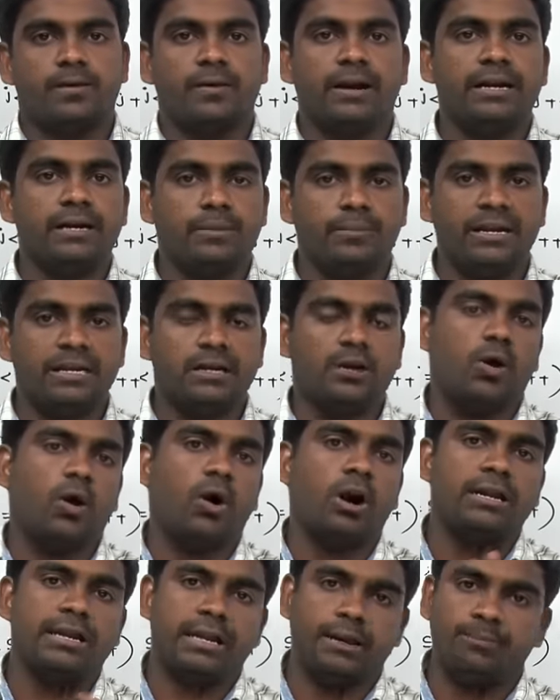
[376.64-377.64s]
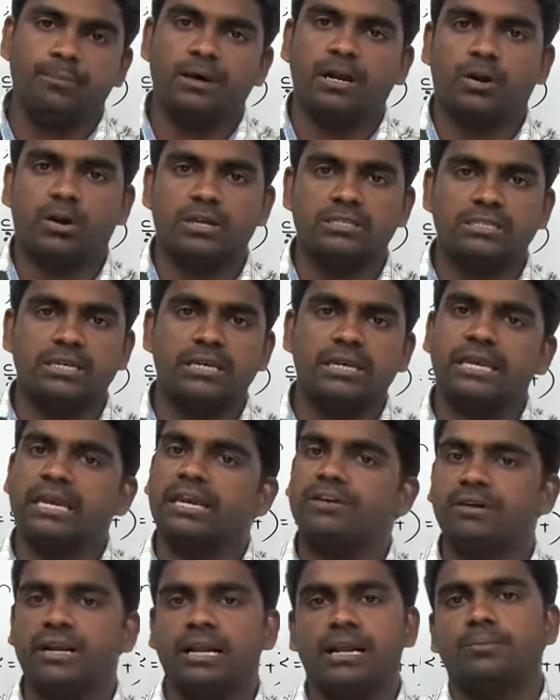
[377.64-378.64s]
right? I mean odd number logic,
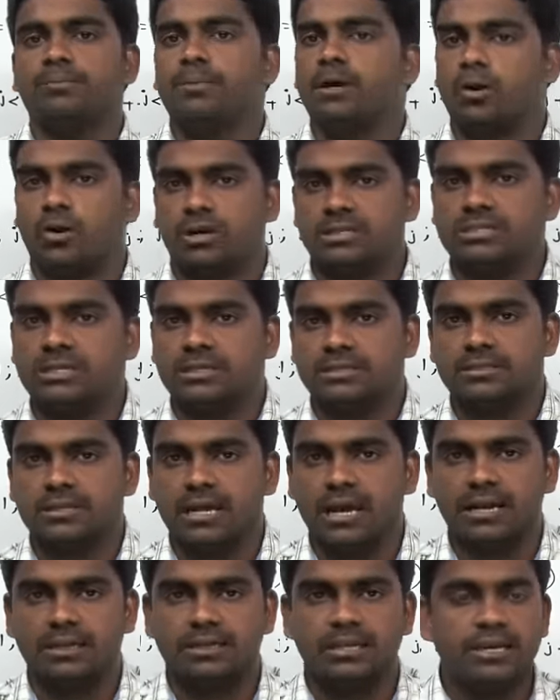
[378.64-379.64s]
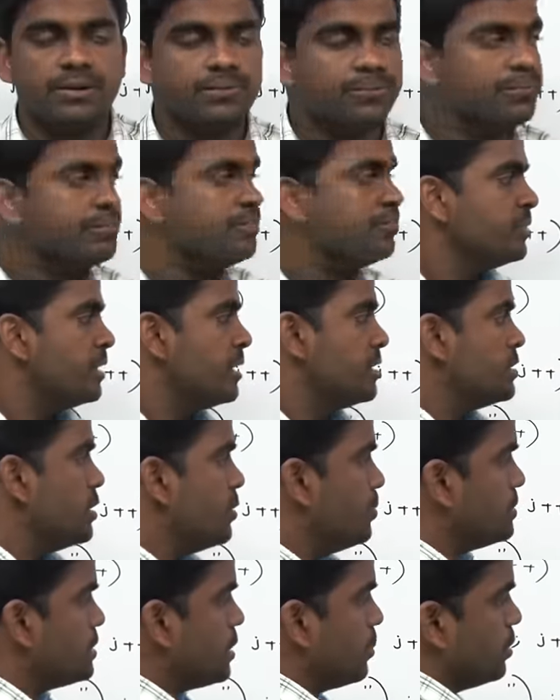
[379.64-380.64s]
even number logics are there. So,
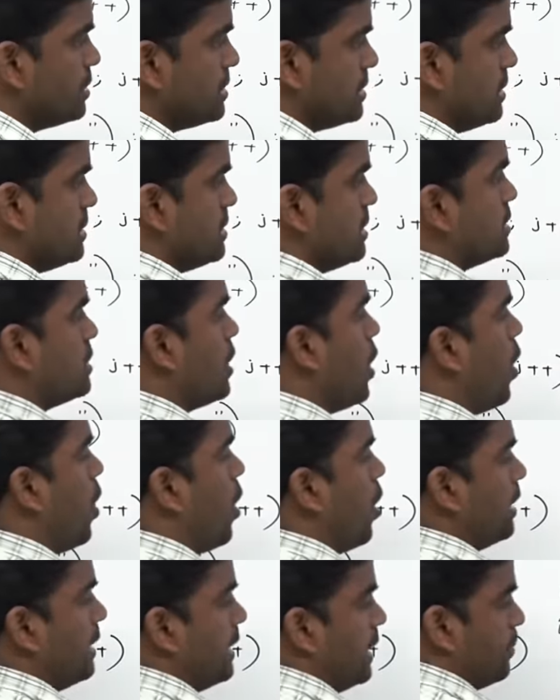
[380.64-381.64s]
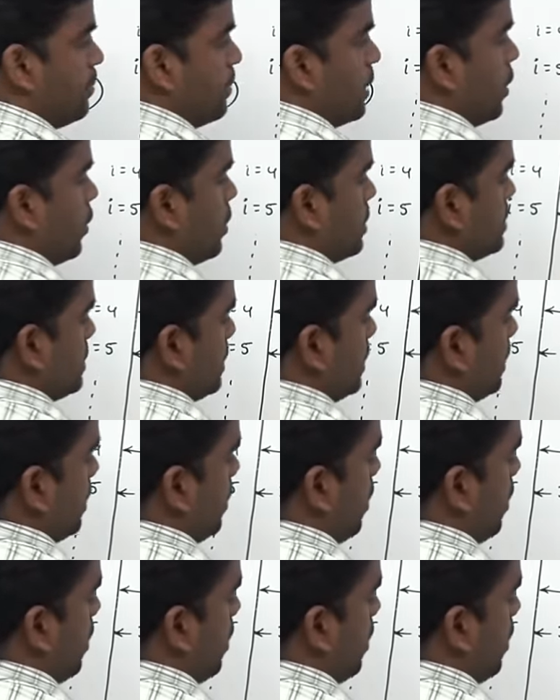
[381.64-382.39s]
suppose this is a odd number logic,